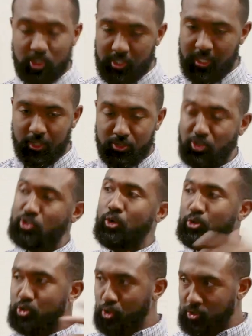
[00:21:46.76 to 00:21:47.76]
their
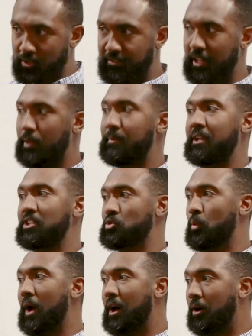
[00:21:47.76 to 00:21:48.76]
social development as
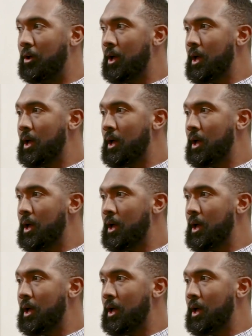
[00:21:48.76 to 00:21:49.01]
well.